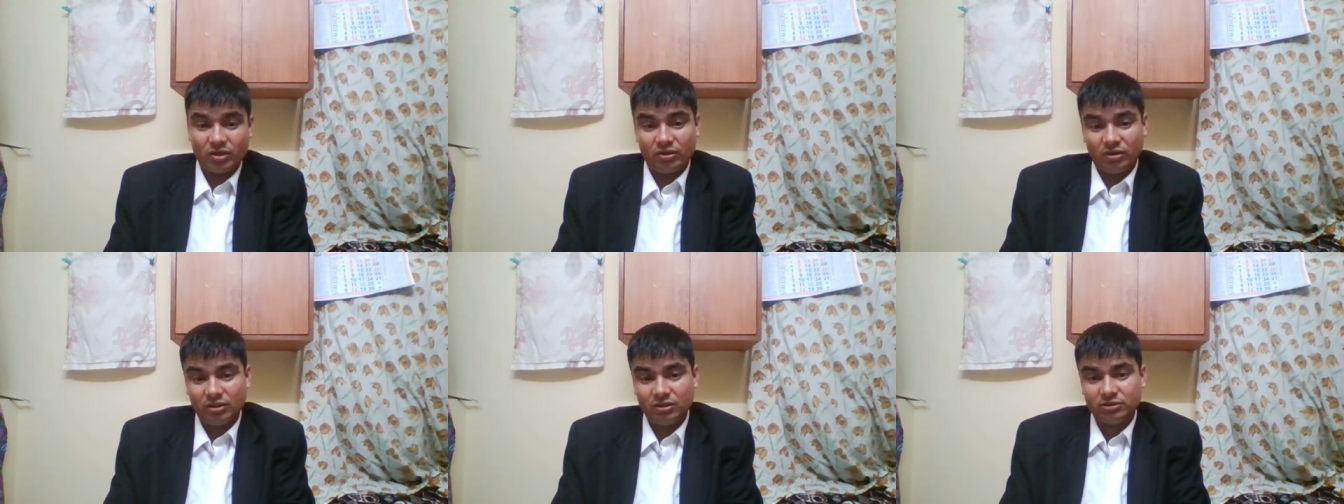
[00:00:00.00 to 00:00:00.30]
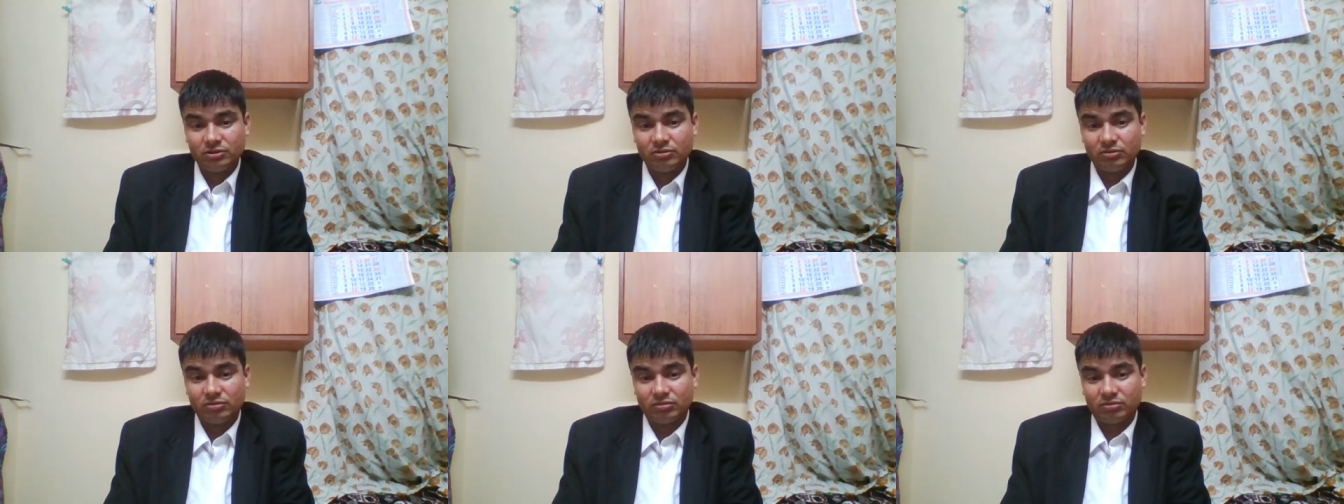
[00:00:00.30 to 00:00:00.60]

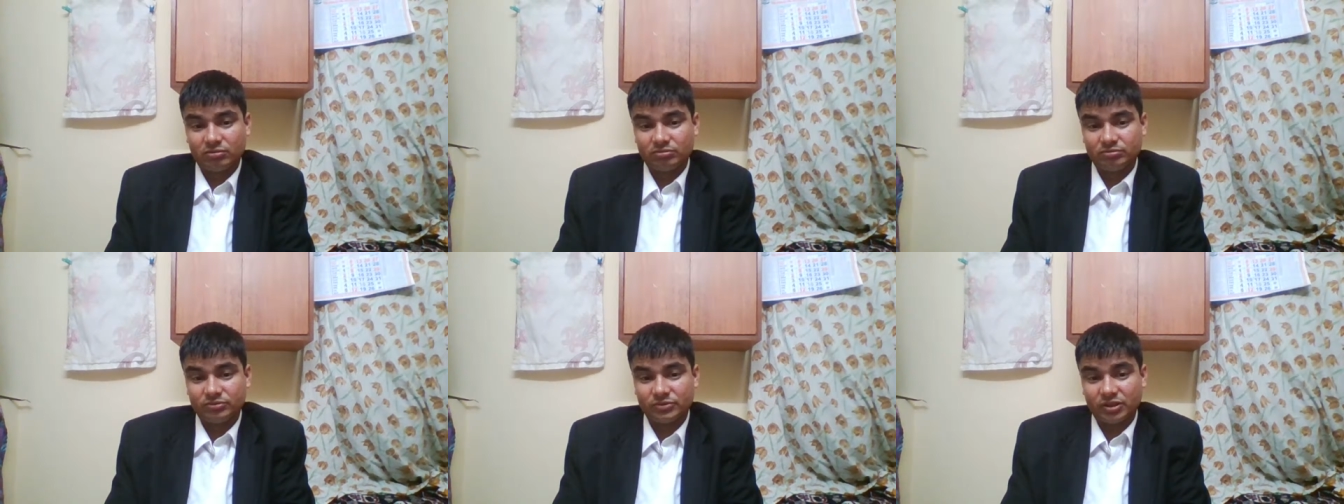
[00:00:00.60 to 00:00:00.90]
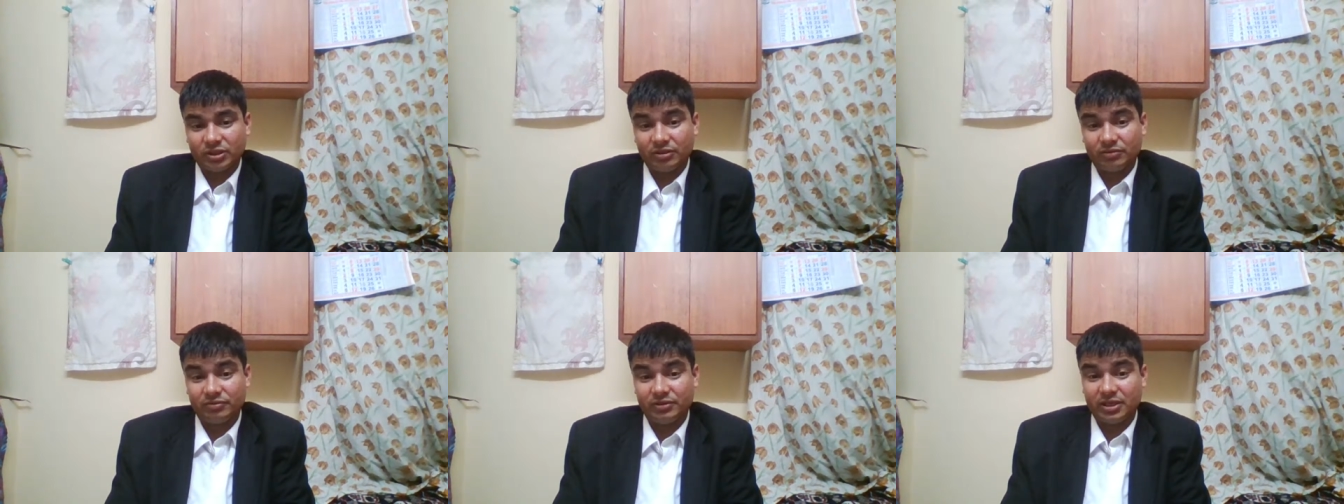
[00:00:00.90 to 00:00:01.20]
Also,
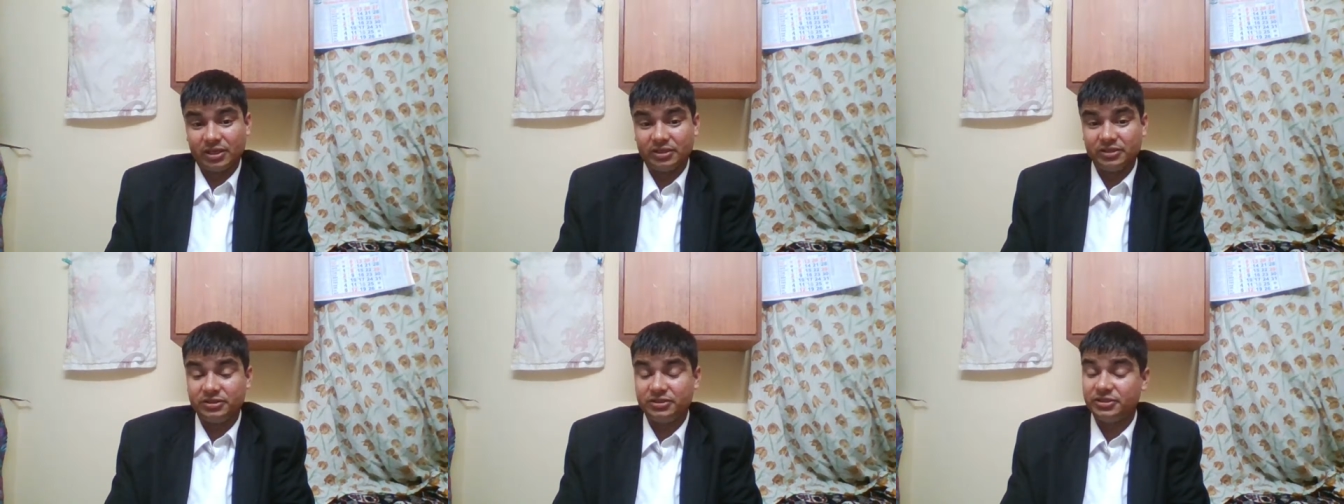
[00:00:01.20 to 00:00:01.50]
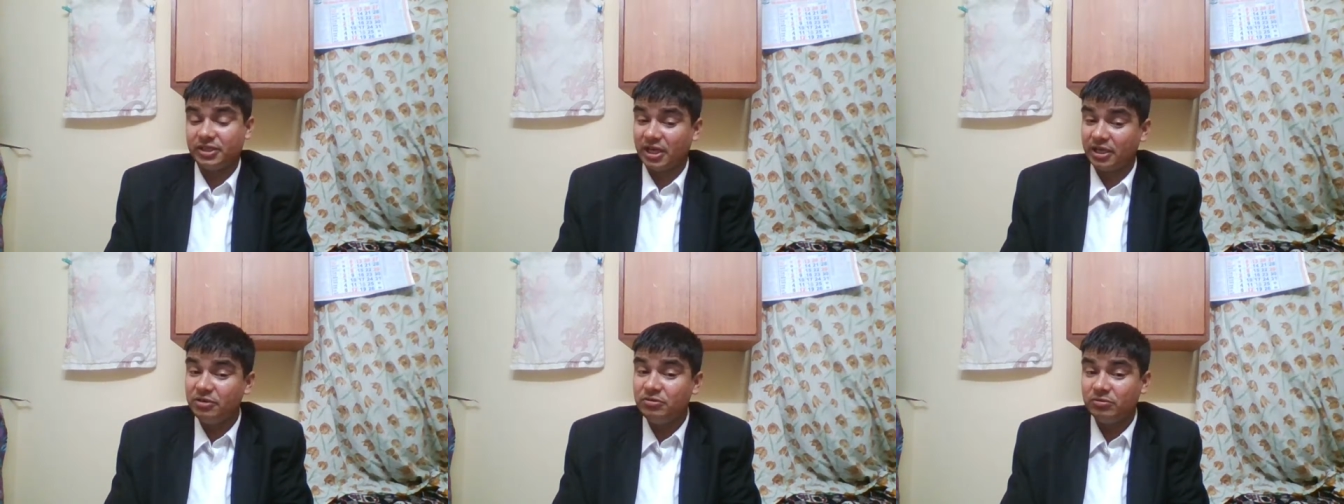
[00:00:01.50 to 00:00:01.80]
if there is
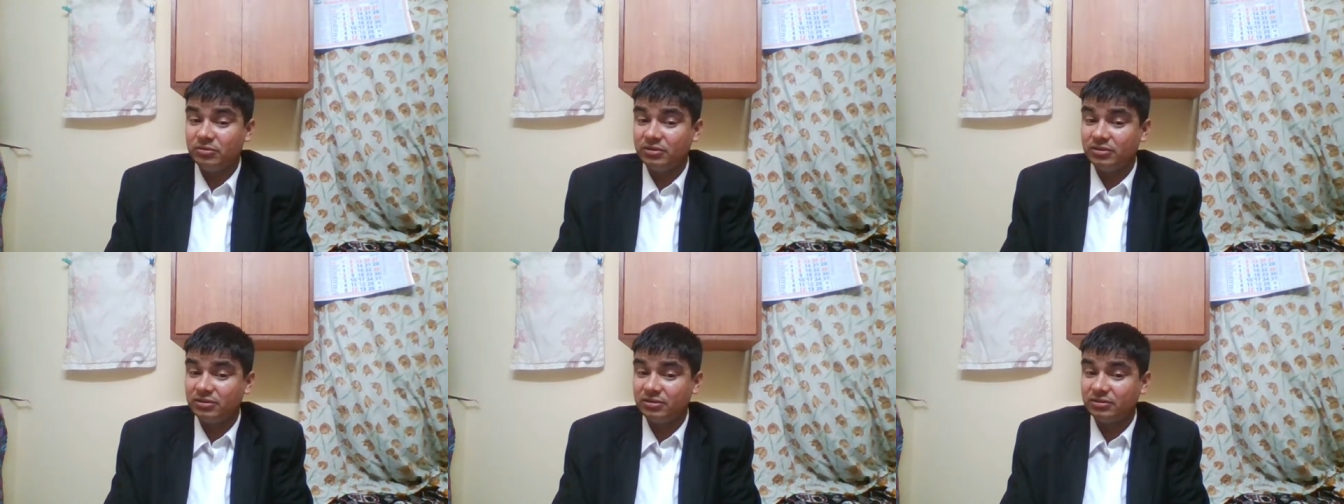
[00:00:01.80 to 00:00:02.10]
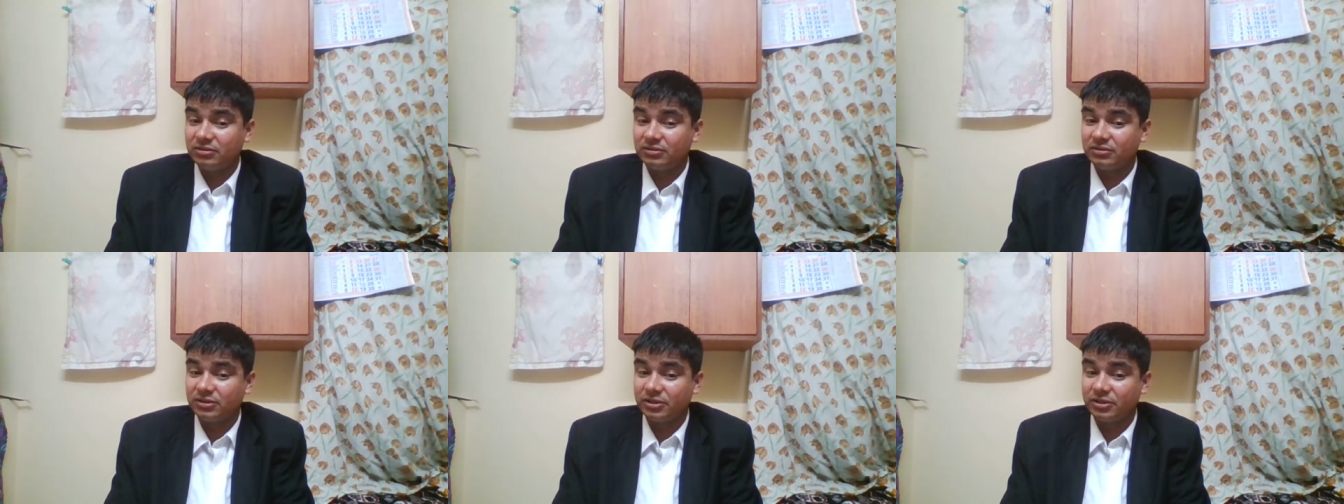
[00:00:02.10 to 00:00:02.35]
genuine